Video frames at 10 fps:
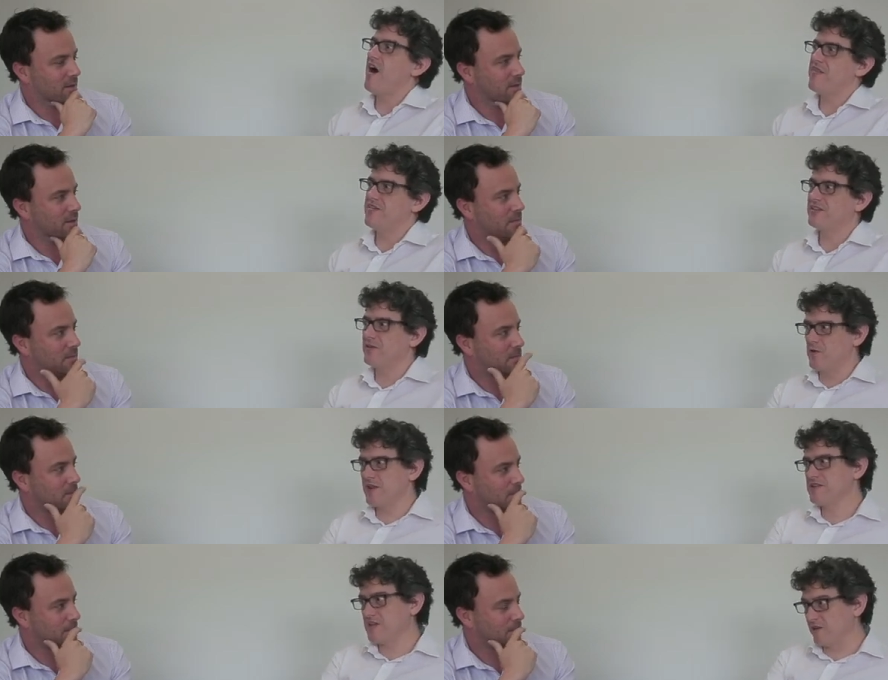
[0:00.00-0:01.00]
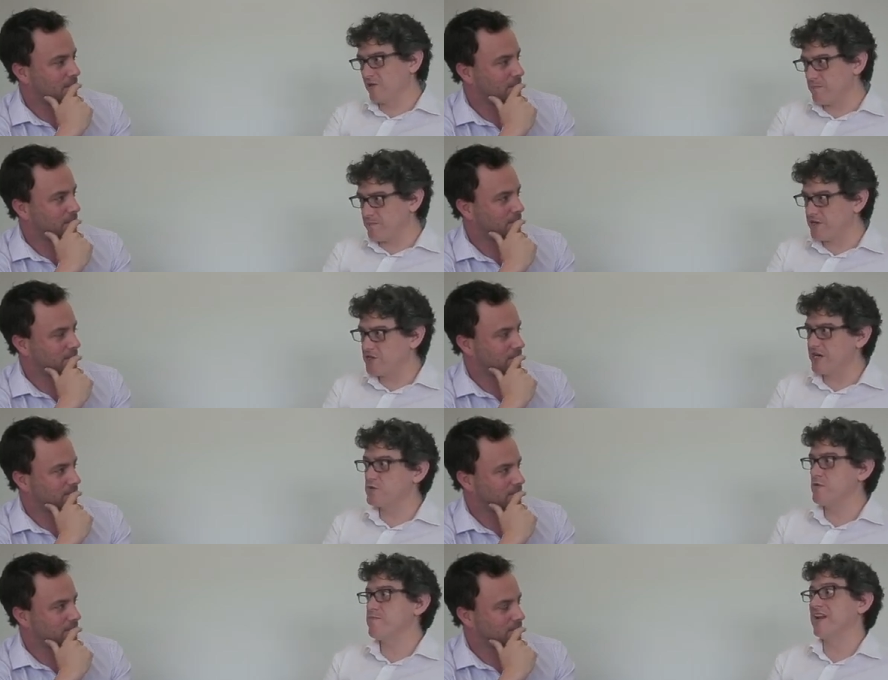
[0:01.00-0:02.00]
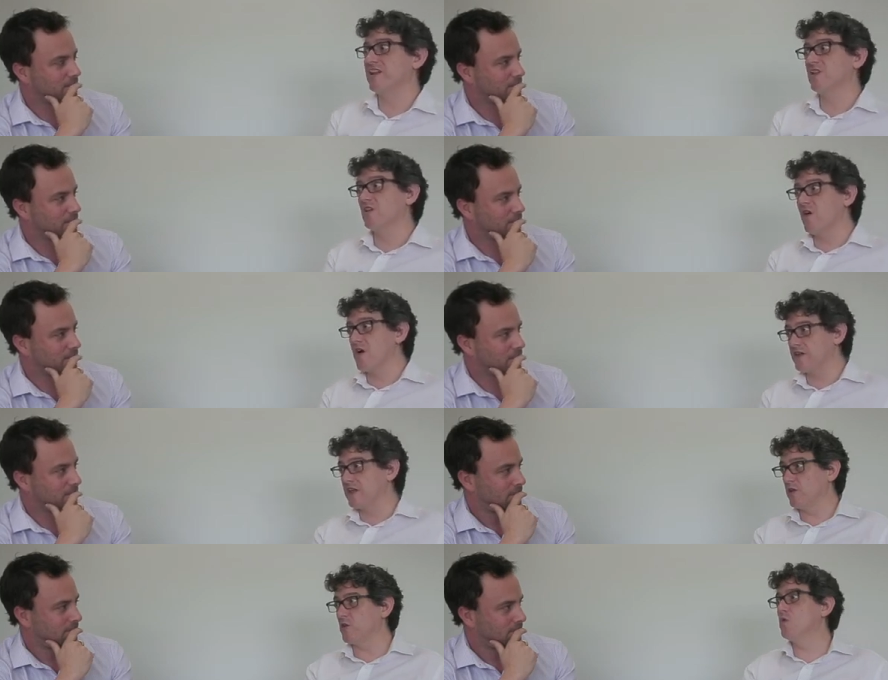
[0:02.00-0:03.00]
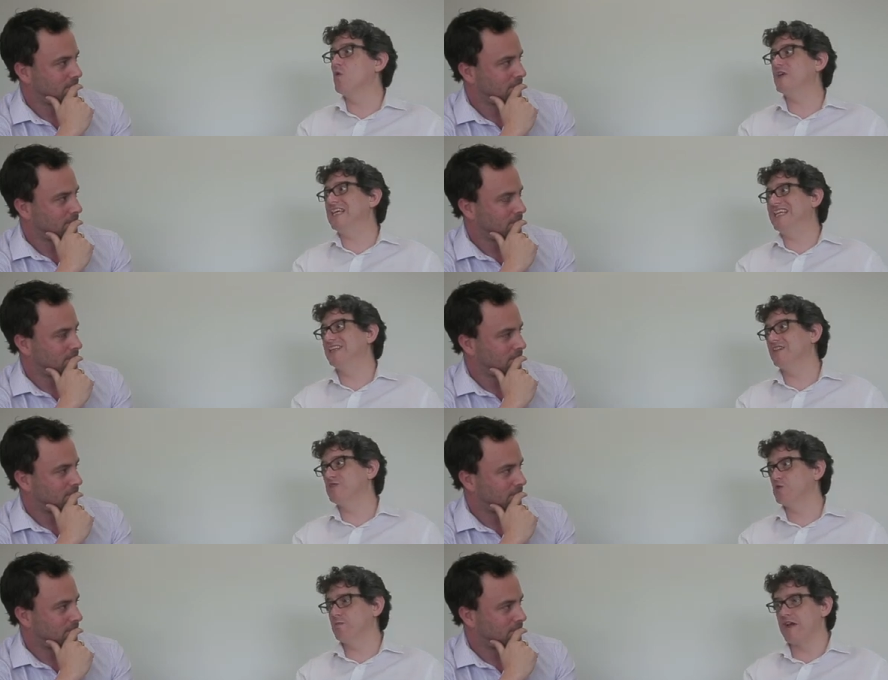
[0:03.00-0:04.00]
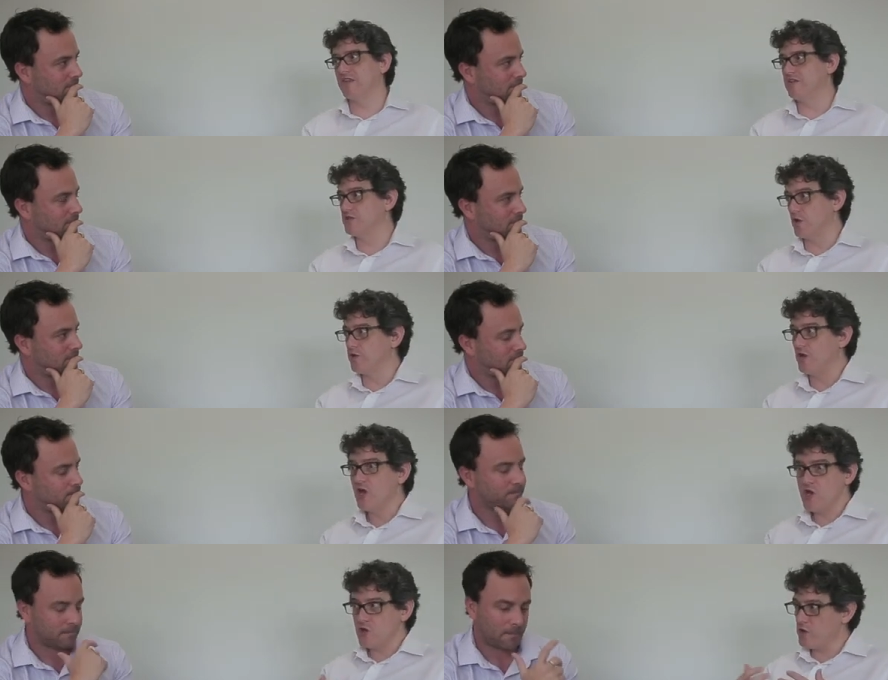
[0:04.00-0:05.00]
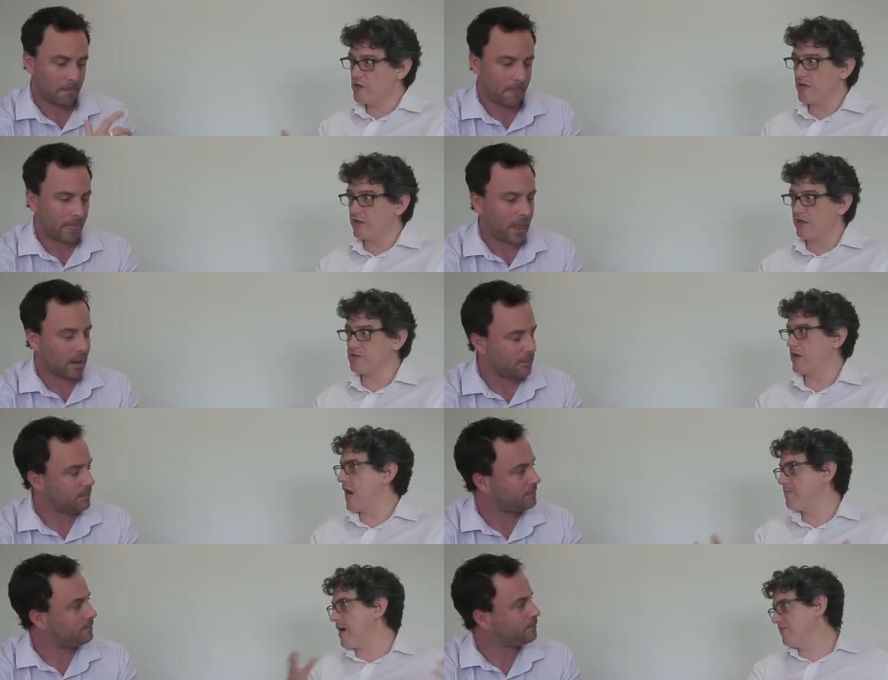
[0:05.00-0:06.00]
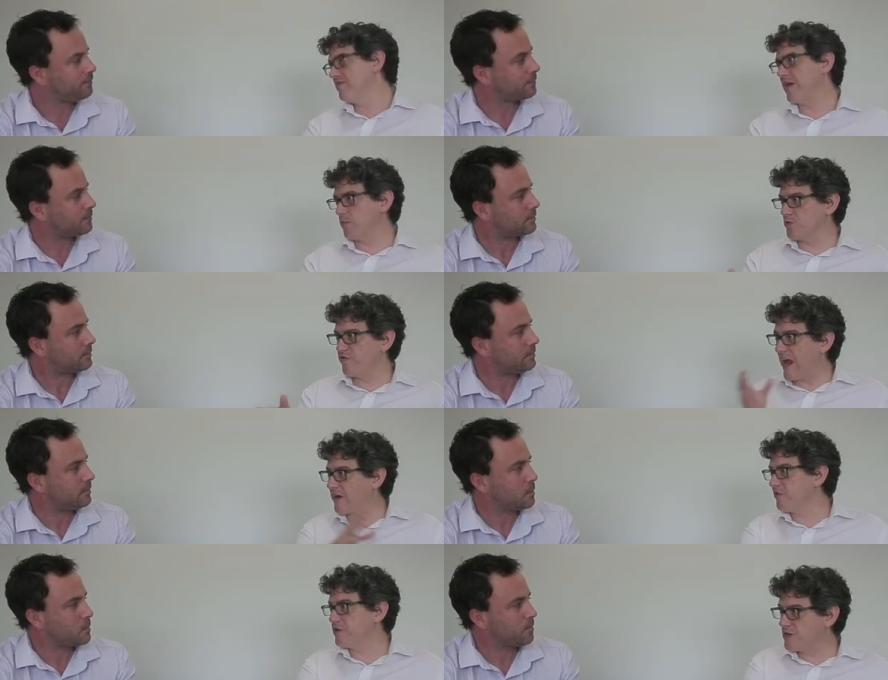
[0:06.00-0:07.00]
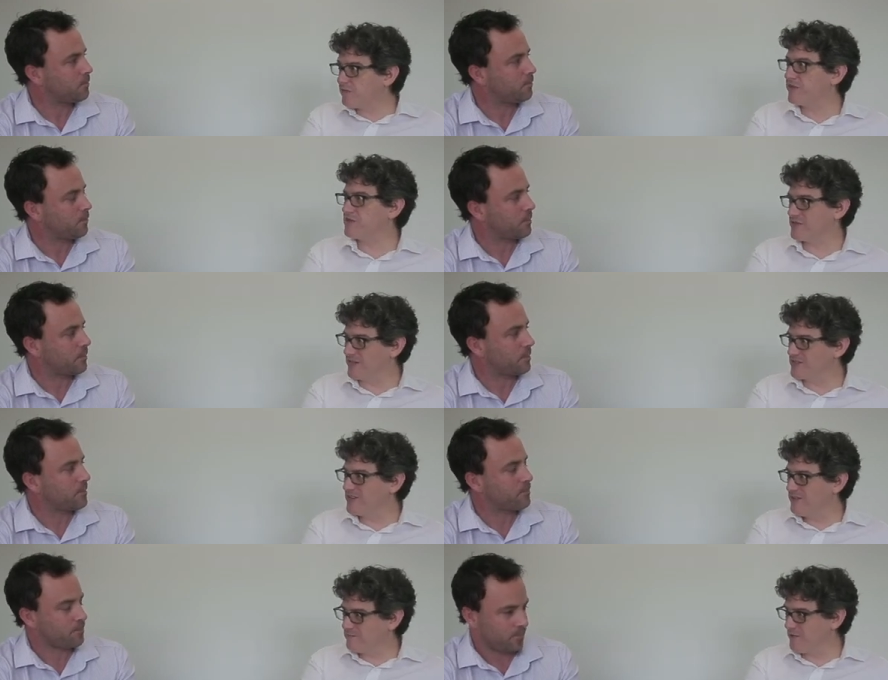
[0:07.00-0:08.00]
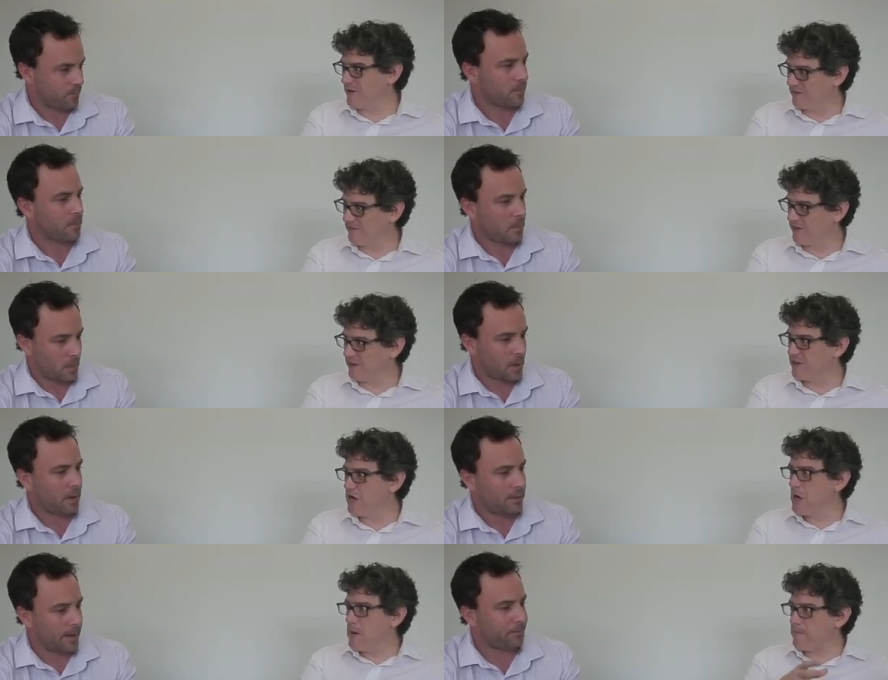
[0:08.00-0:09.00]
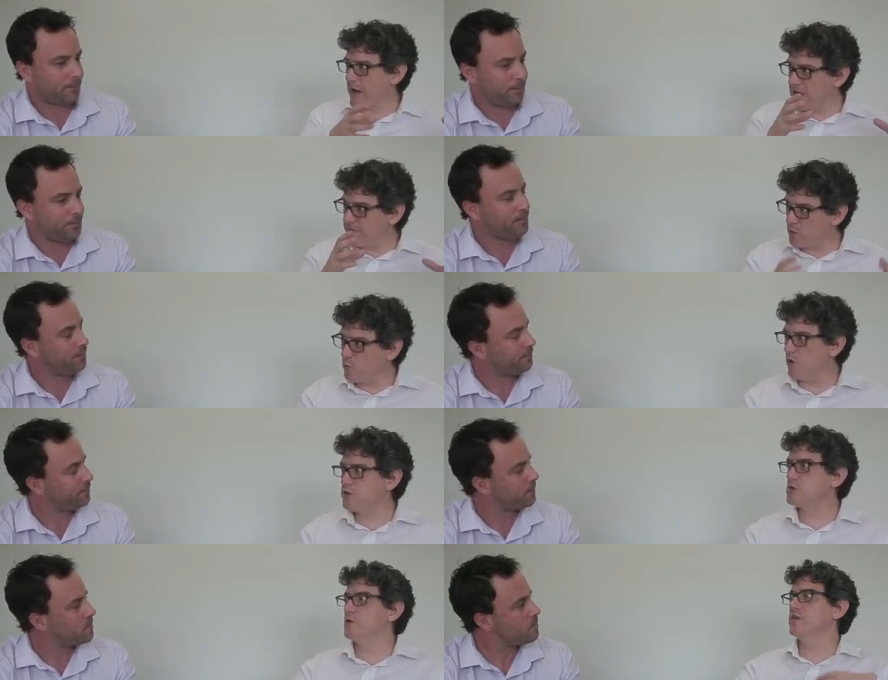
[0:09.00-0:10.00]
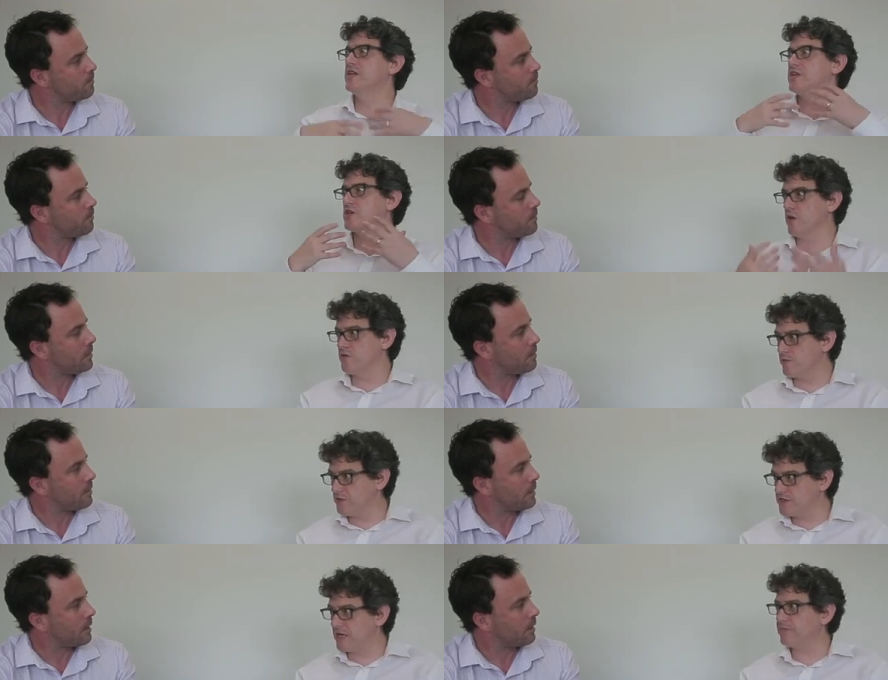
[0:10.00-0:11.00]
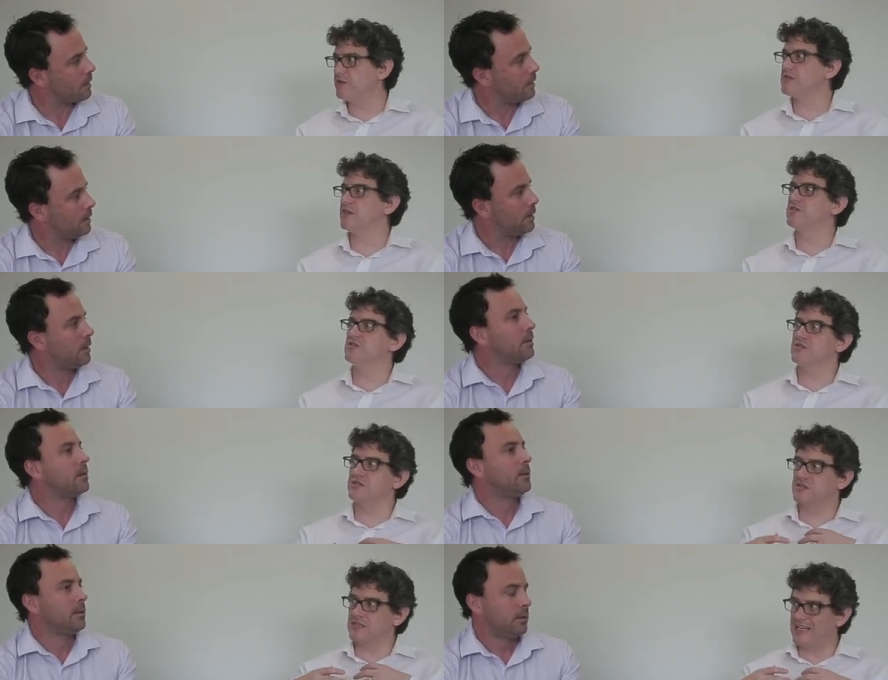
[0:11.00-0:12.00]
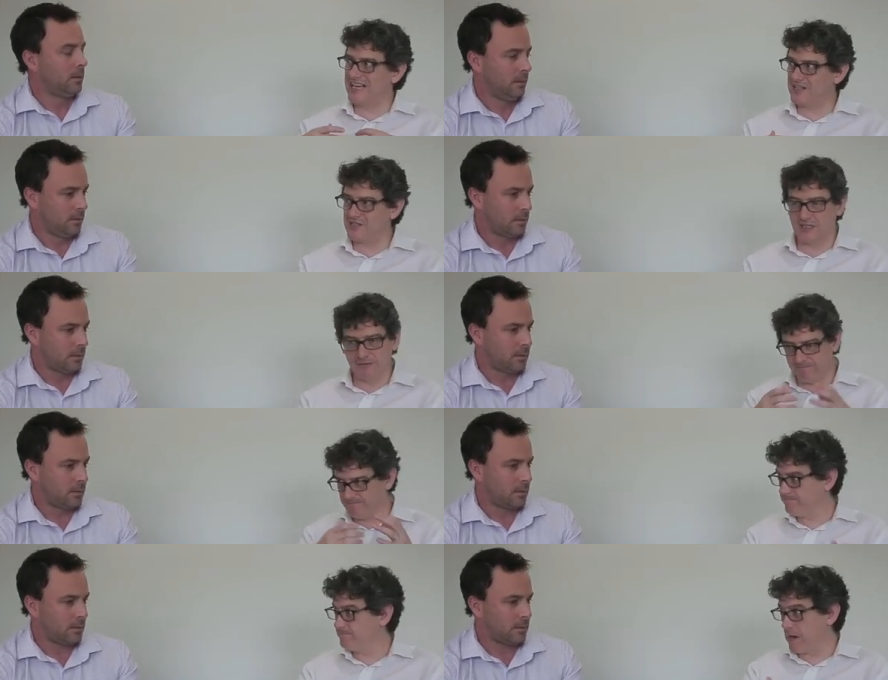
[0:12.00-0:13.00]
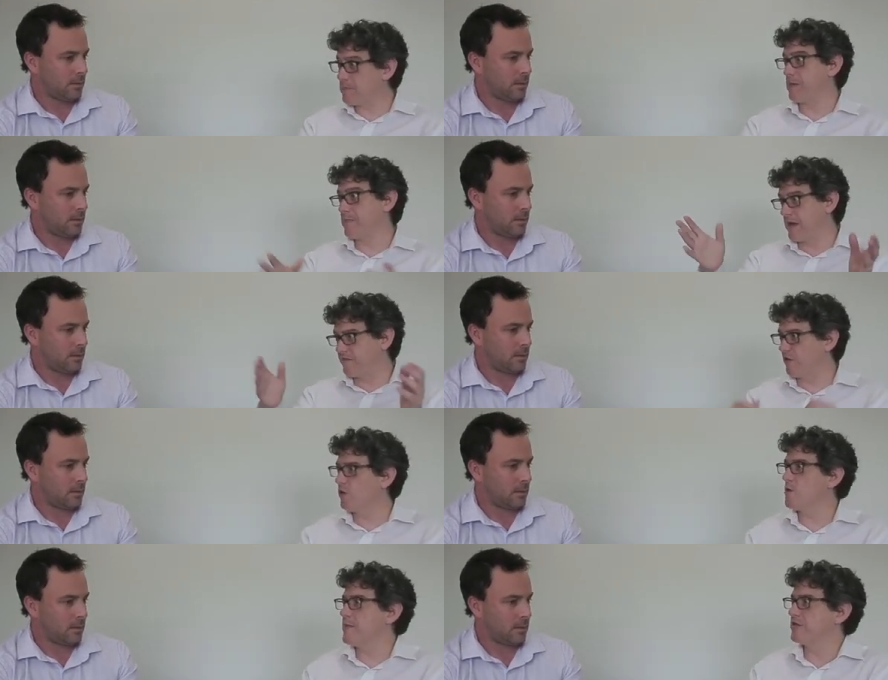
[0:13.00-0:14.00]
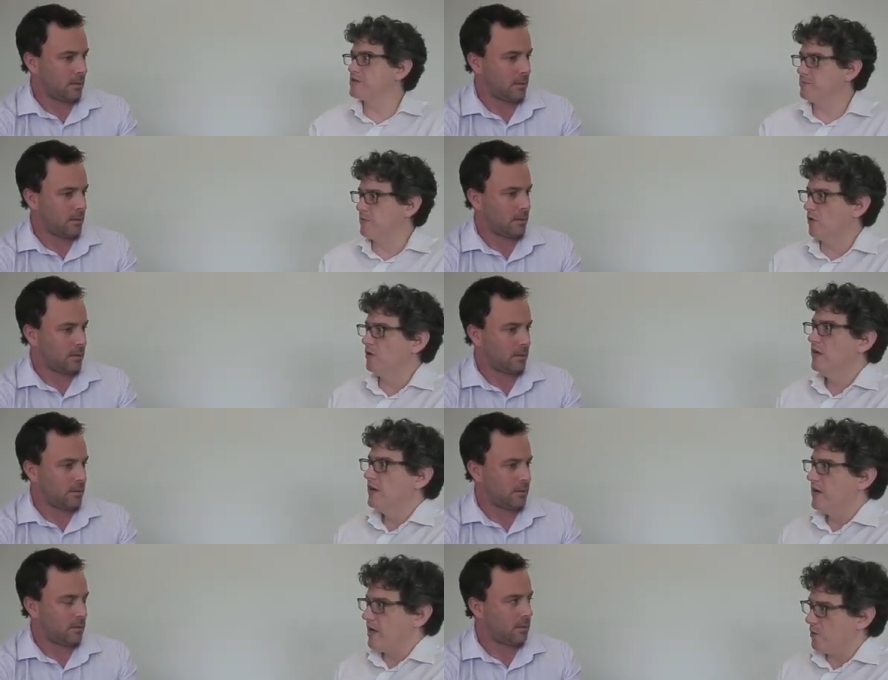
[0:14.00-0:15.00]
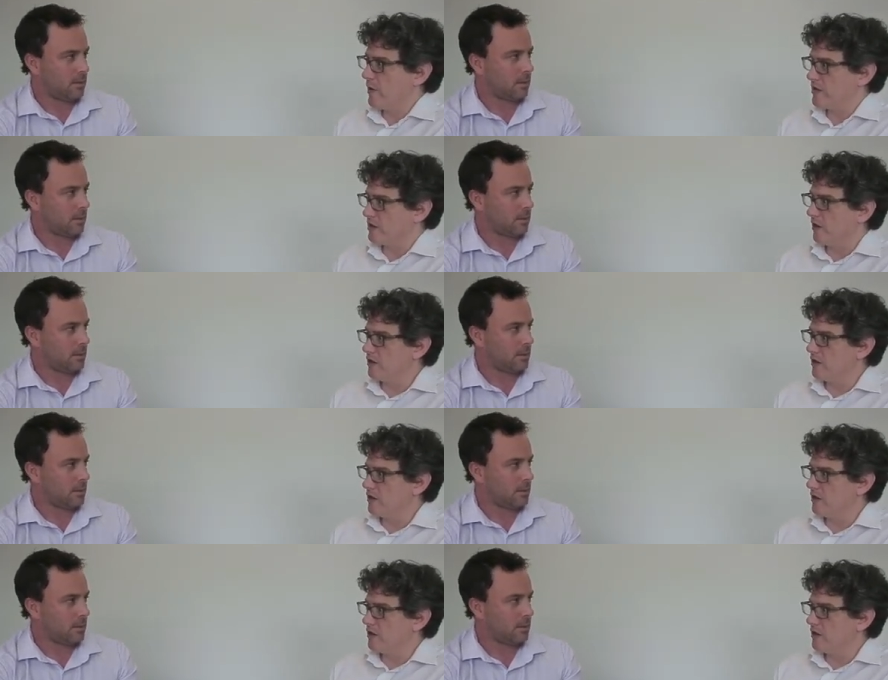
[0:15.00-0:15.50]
Speaker 1: I think that one of the, a lot of the big changes we've made a lot done a lot of work in this to make this so that you can get a cluster. Apart from fact, will factory ship these things pre-configured. Yep. But if you want to and you need to go through and set up these clusters, it's a bang, bang, bang, follow the bouncing ball, and away you